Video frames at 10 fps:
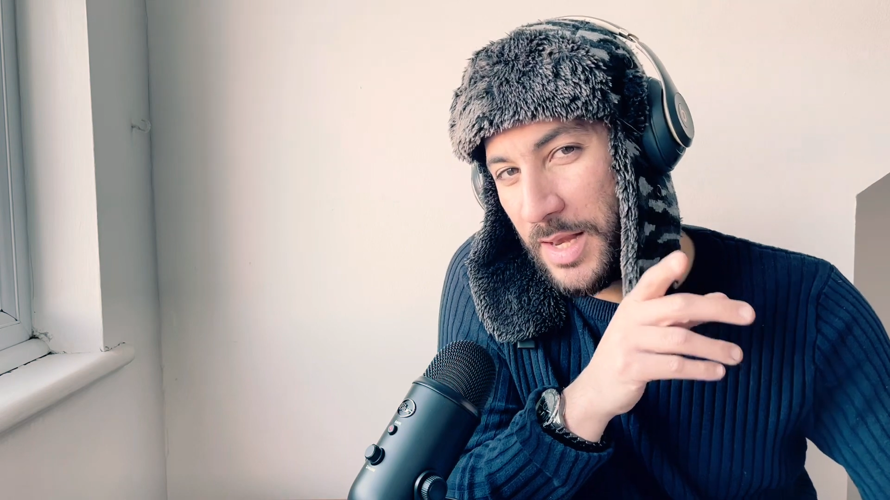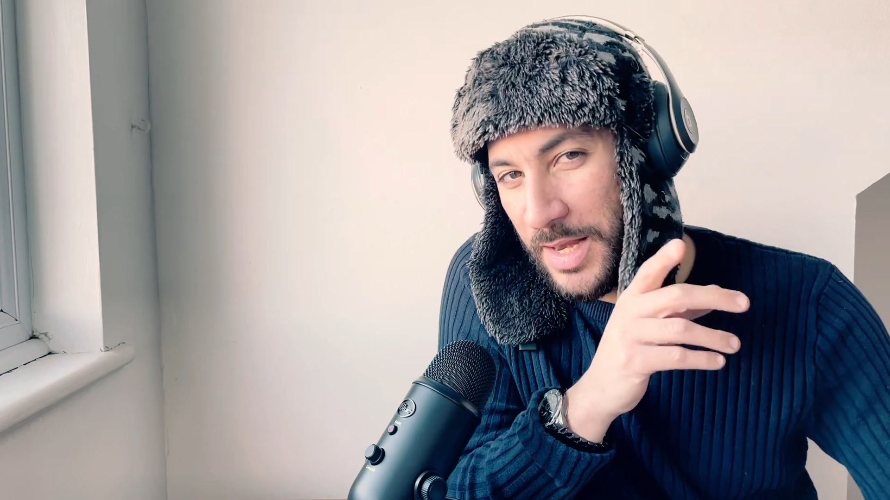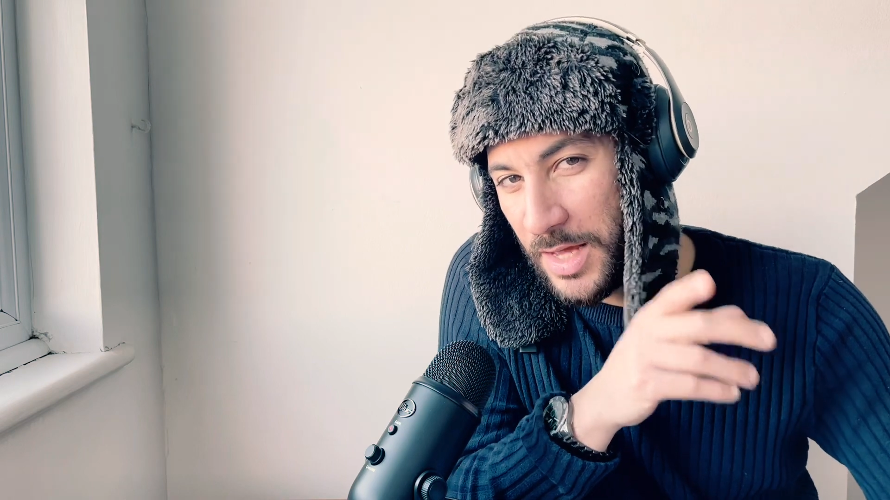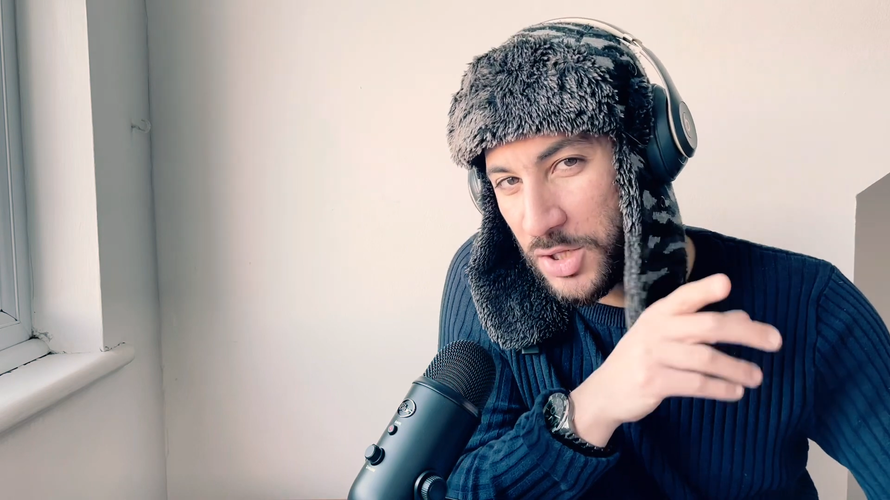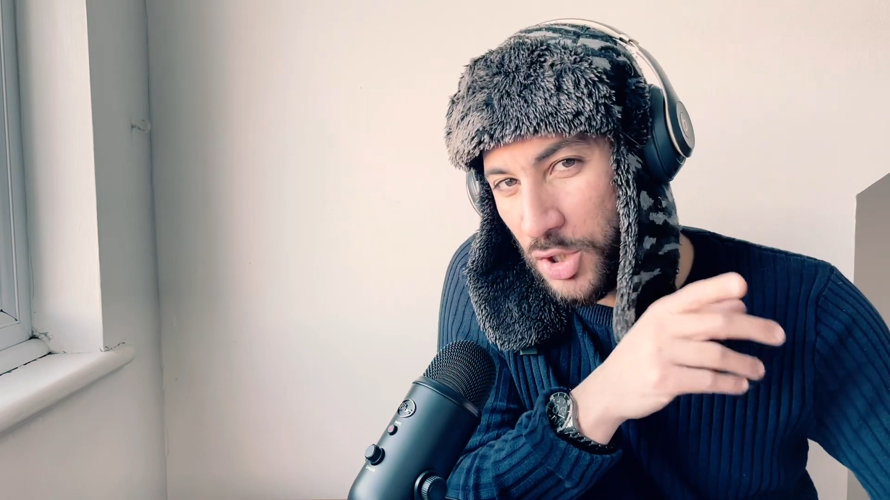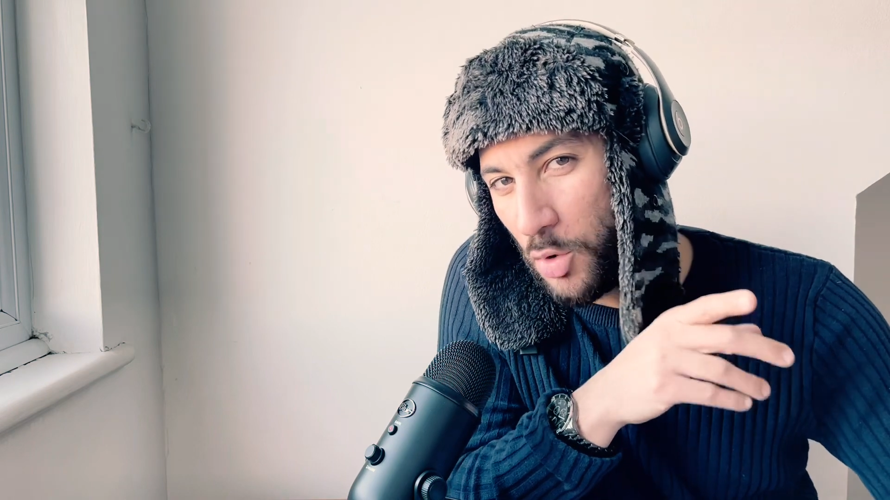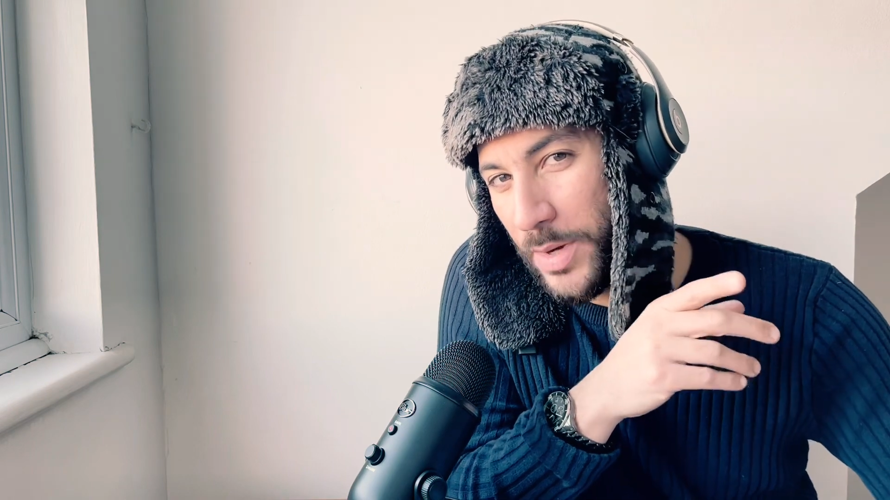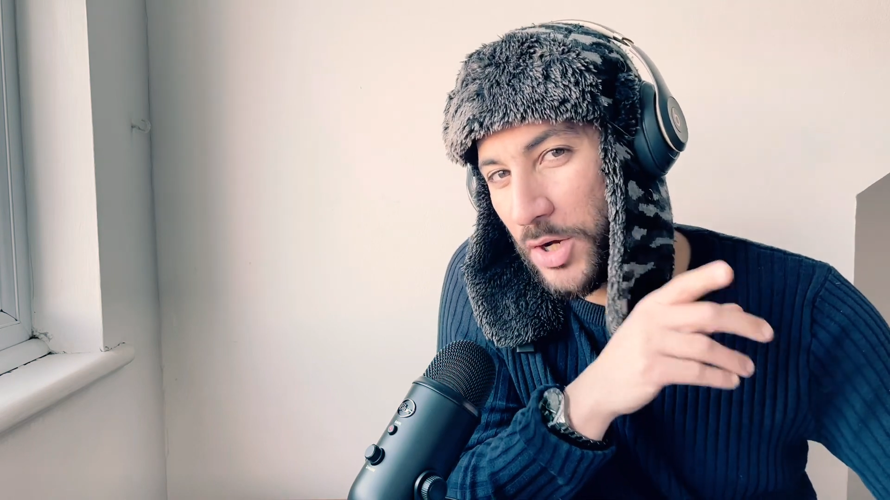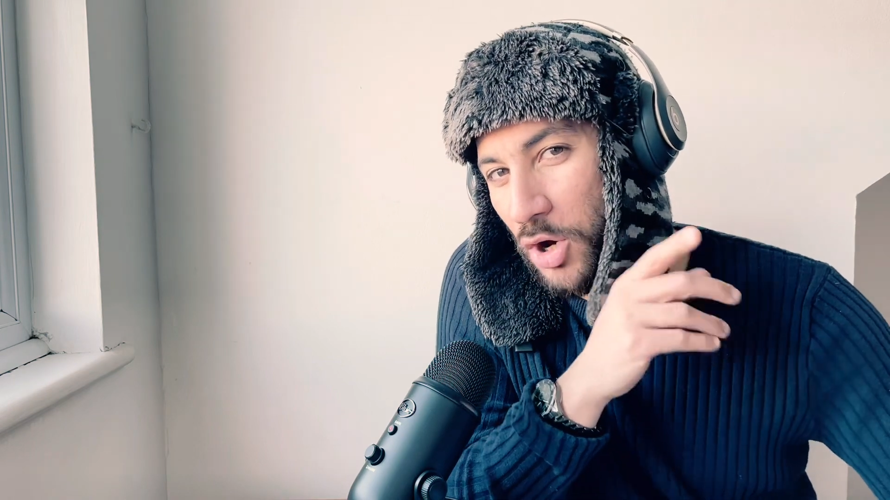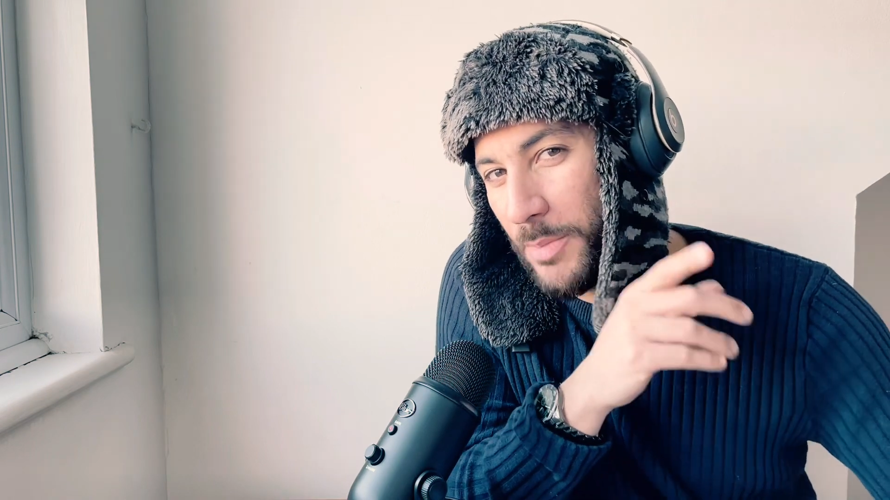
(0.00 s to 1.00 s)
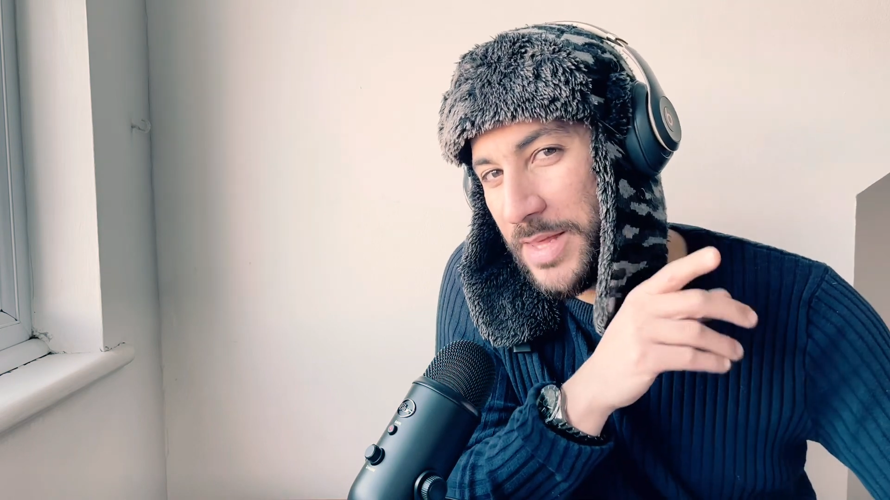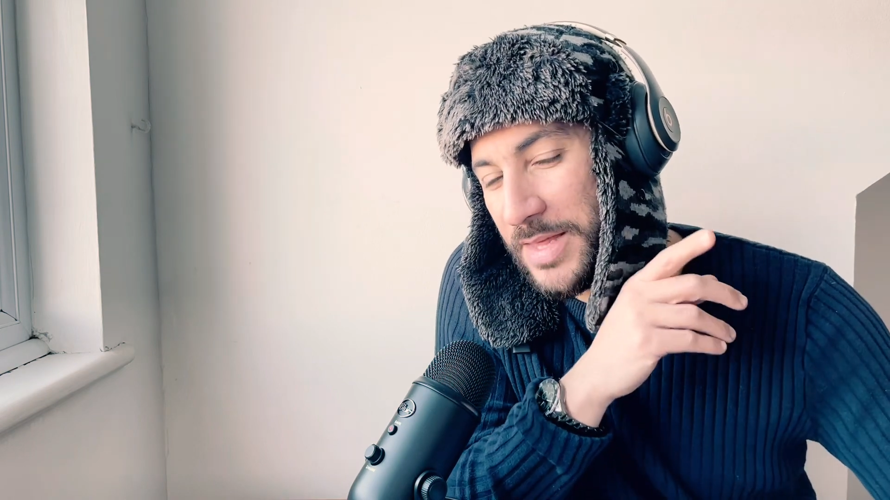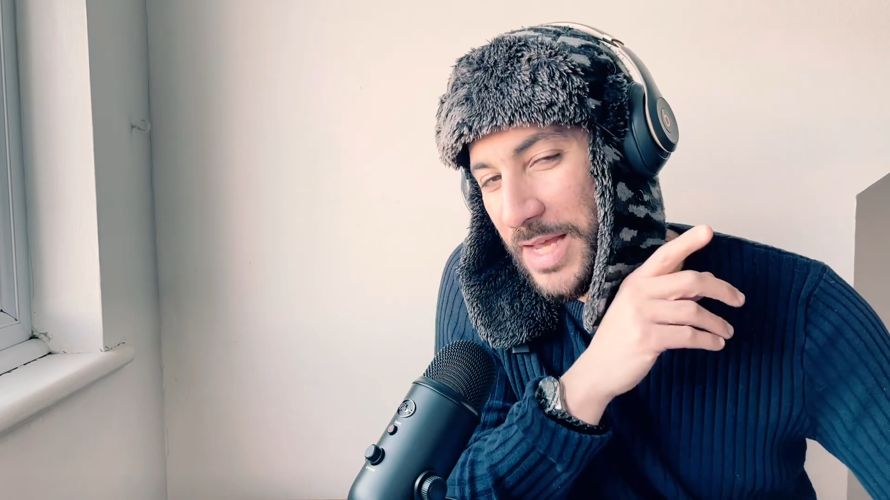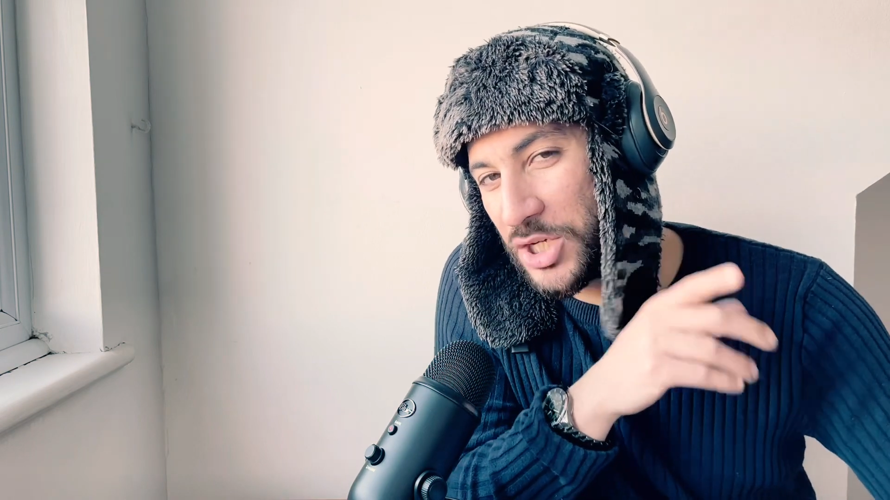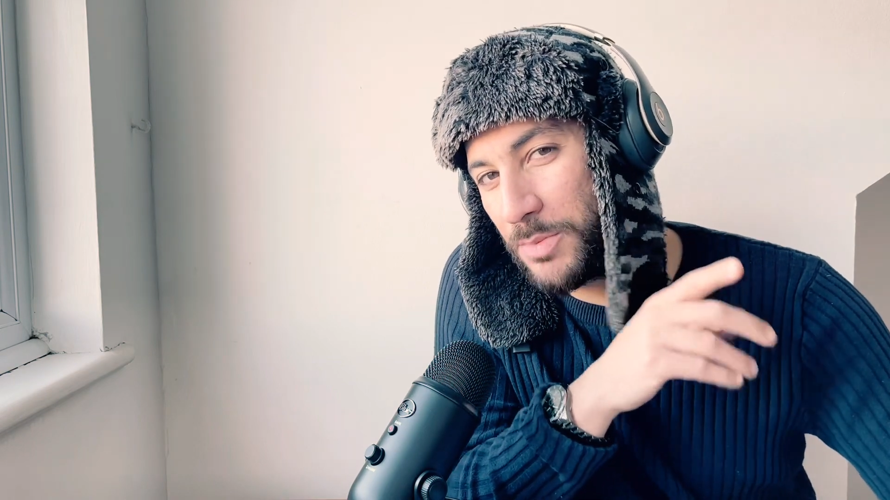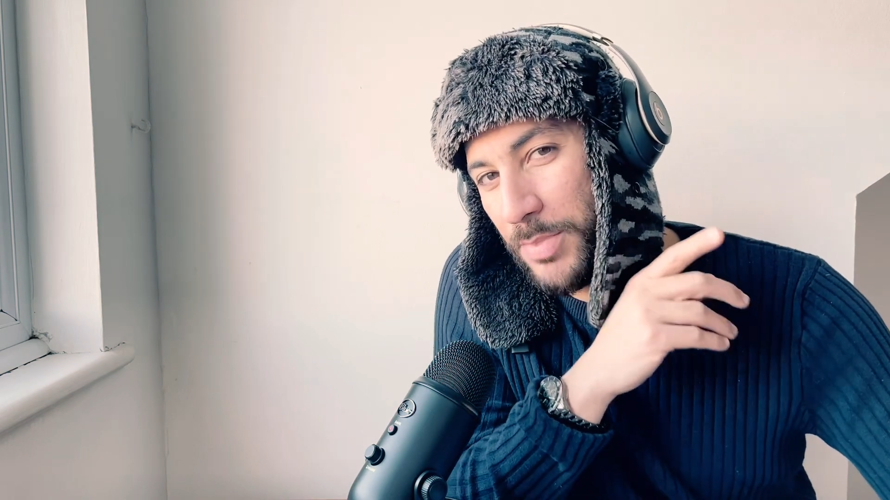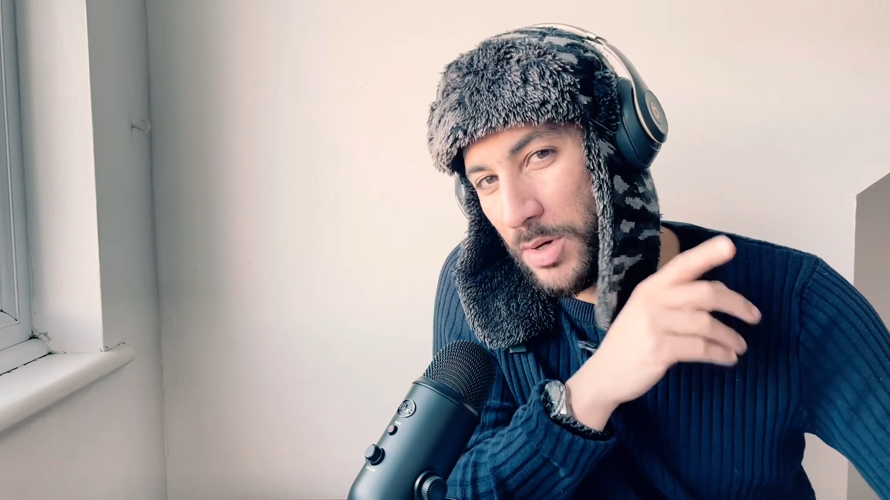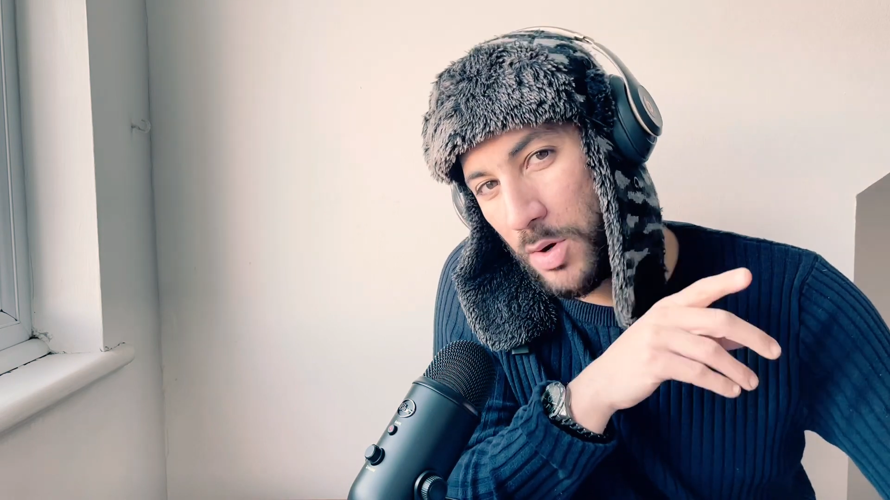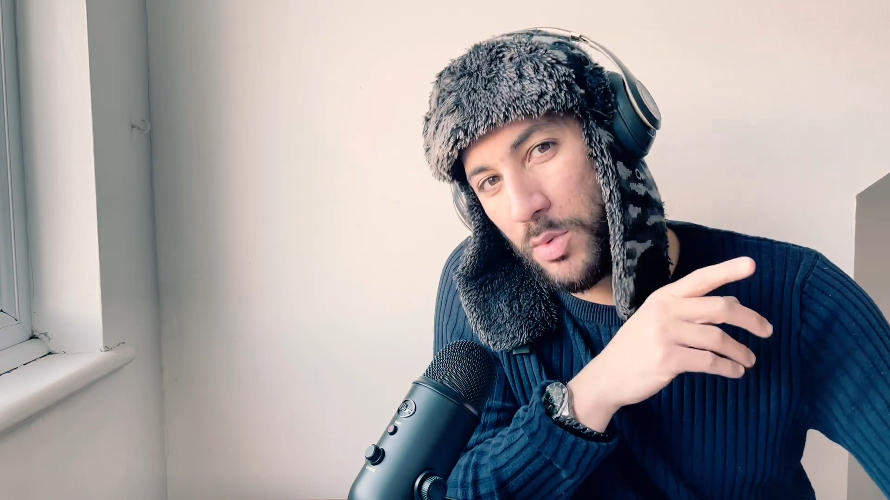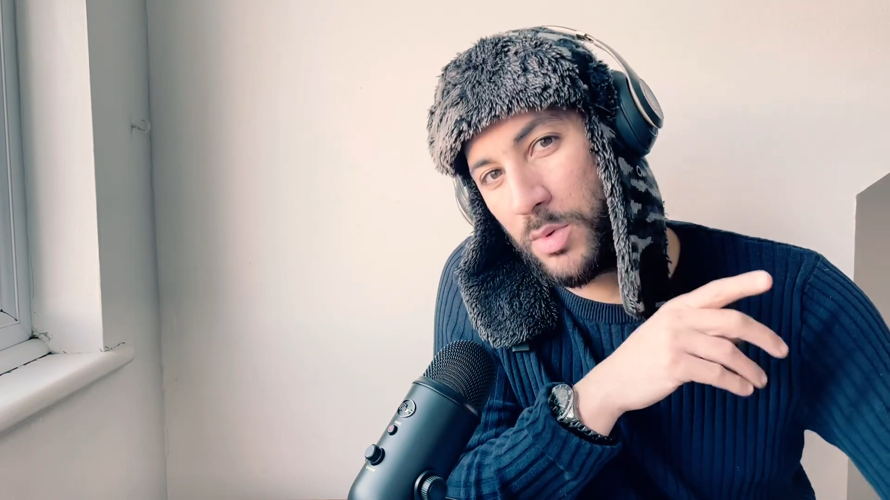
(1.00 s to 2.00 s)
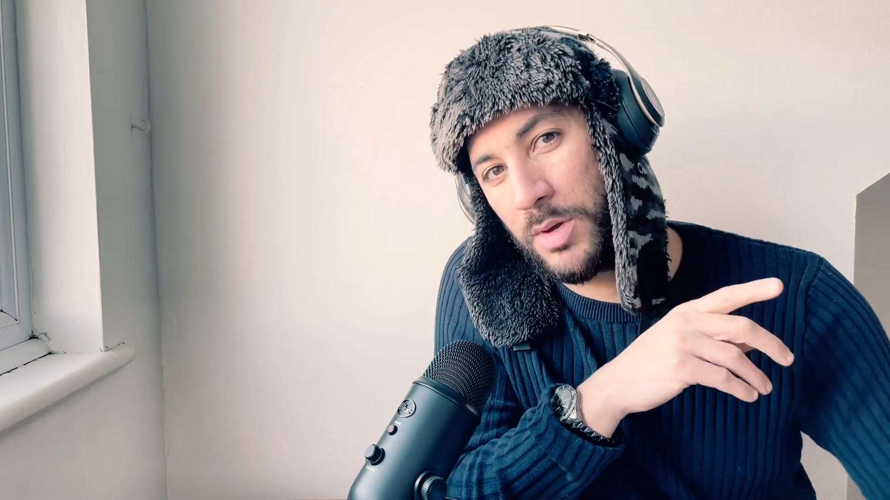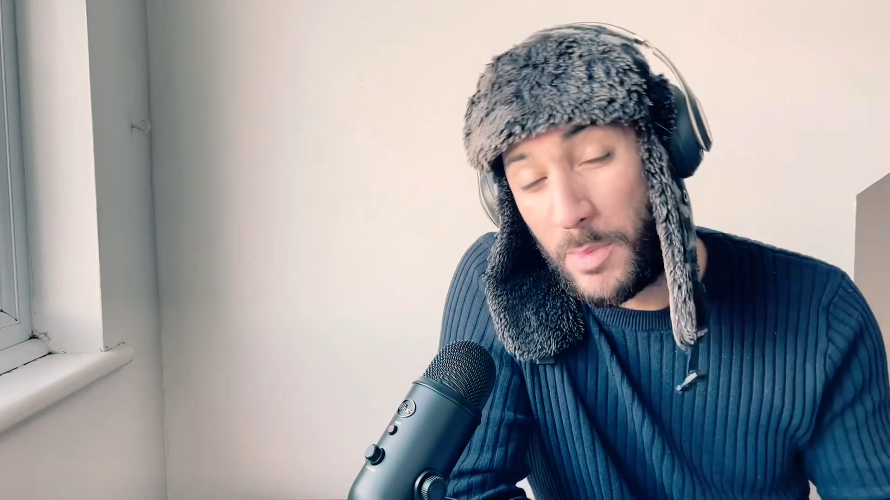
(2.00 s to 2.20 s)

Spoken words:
Let us know in the comment section below.